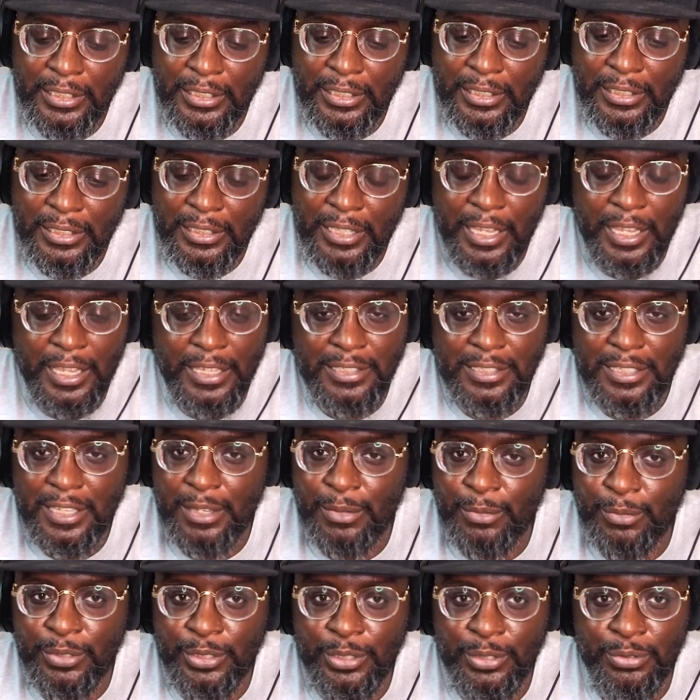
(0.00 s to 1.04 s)
Like I say,
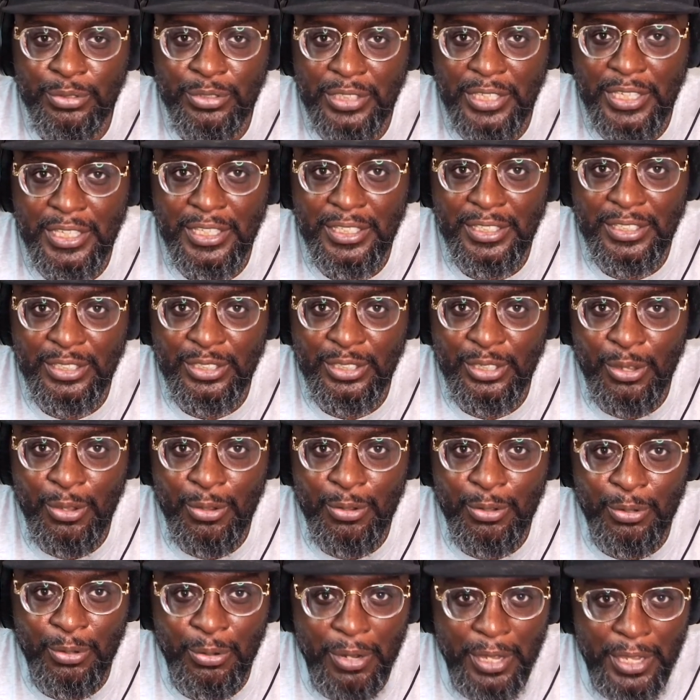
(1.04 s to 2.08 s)
when you see
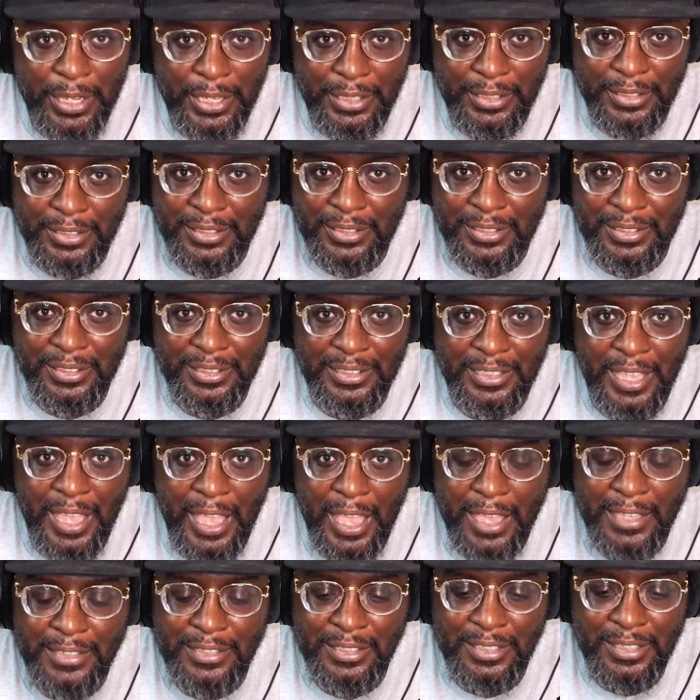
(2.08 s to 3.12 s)
your greats, the
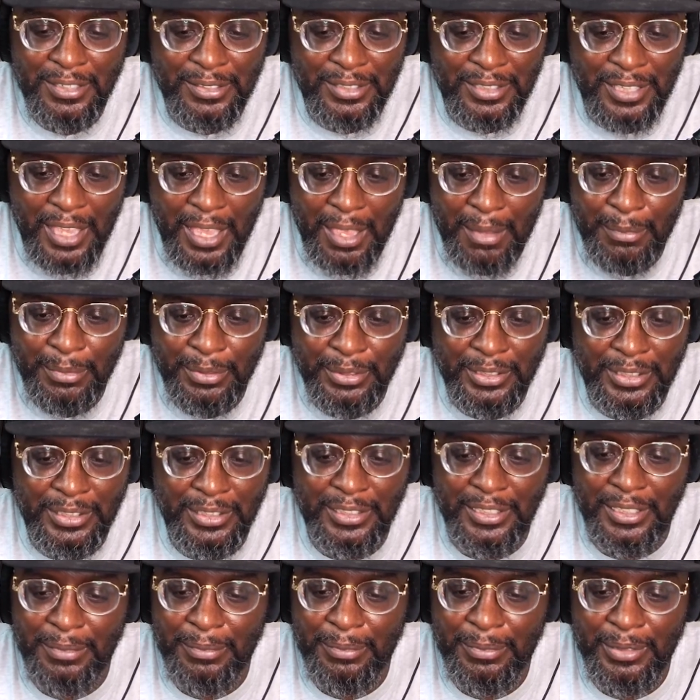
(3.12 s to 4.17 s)
Isaiah Thomas,
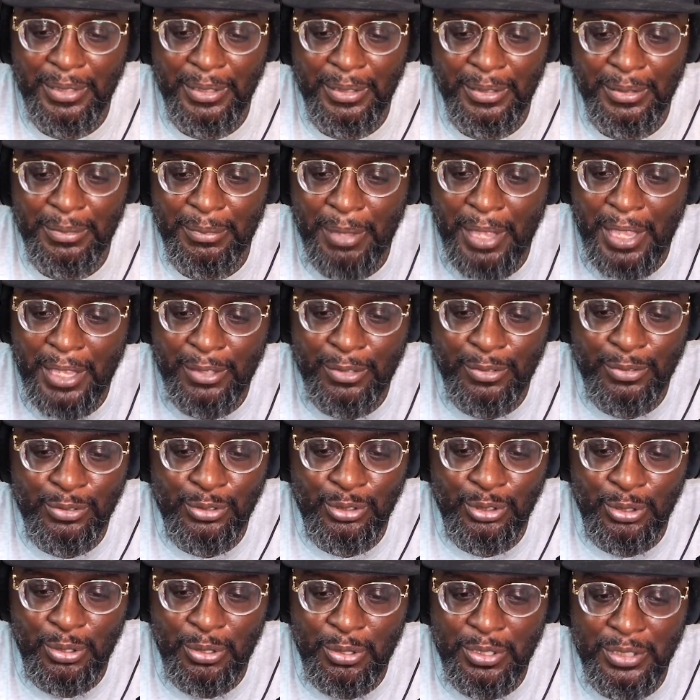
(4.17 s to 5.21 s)
the Michael
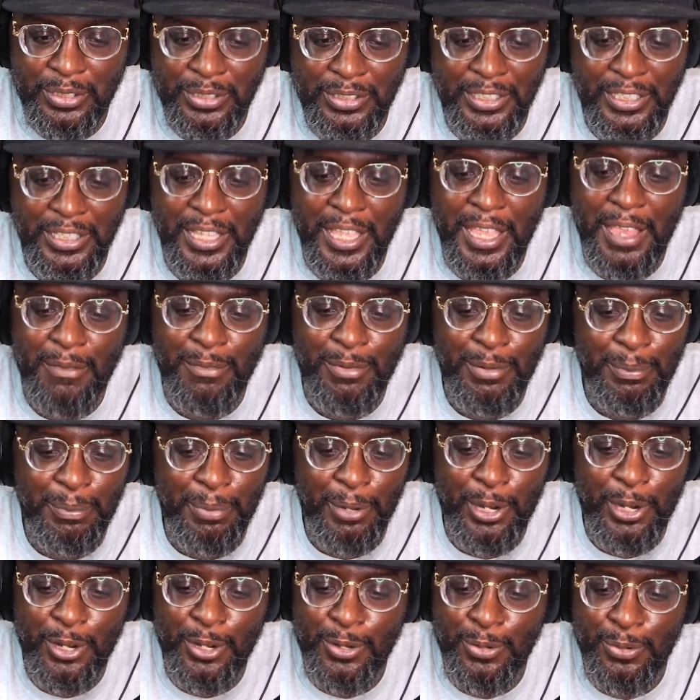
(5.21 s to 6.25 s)
Jordan, the Larry
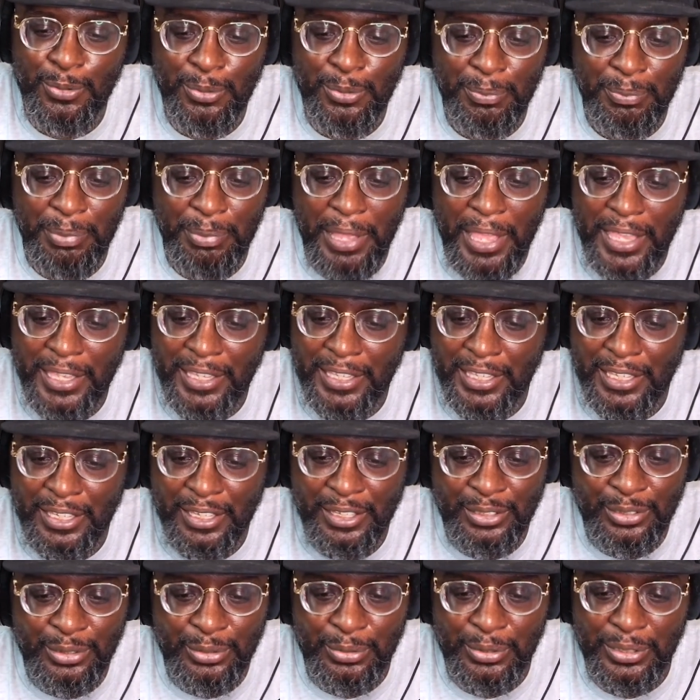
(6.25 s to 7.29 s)
Bird with back
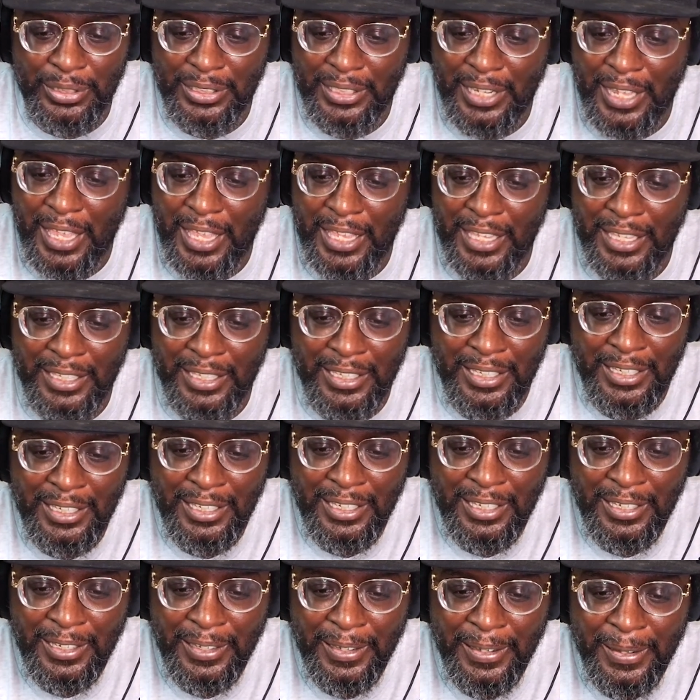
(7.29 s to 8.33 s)
injuries, like
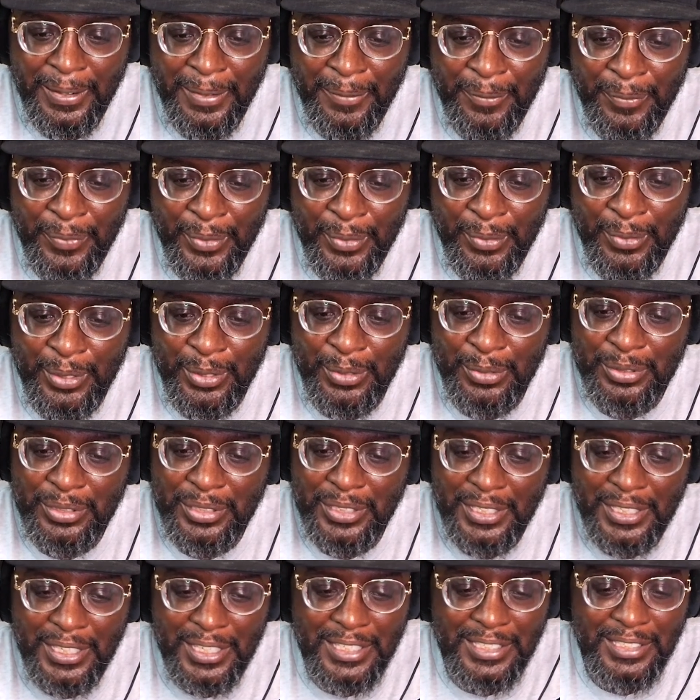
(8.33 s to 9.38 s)
when you
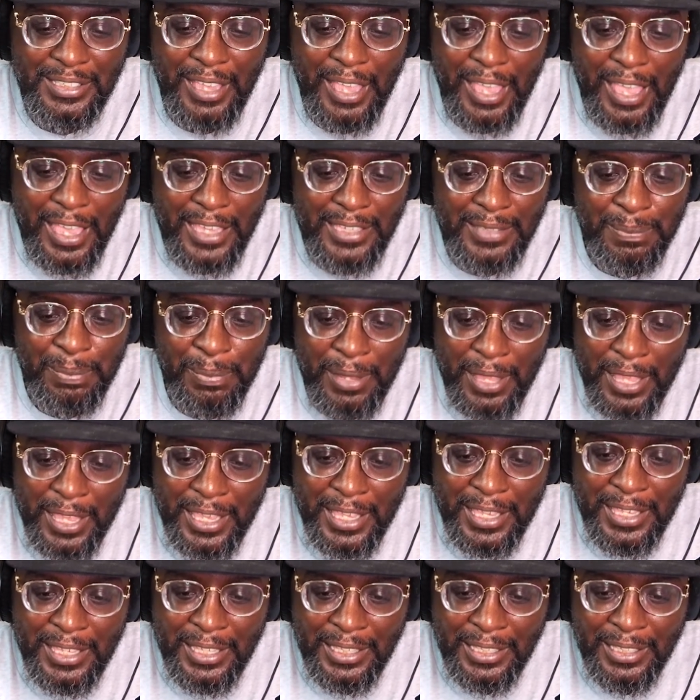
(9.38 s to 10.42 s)
see these guys
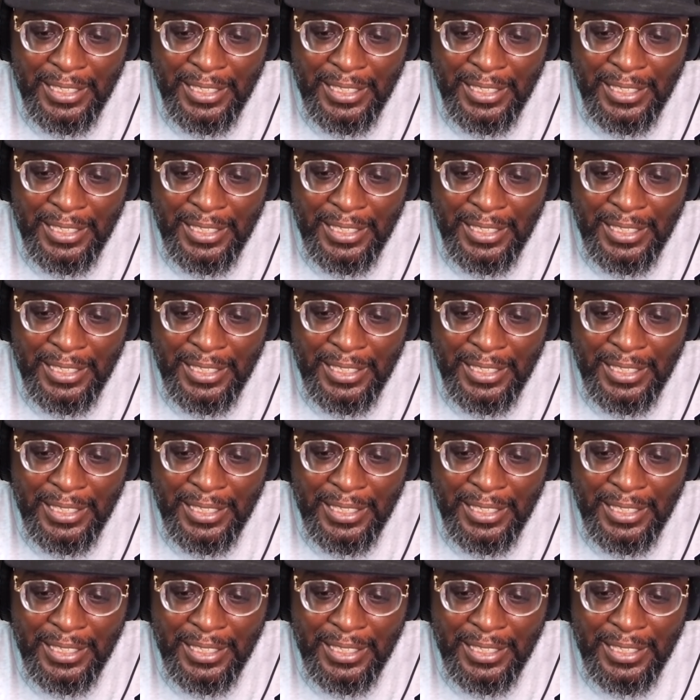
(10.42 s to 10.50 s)
play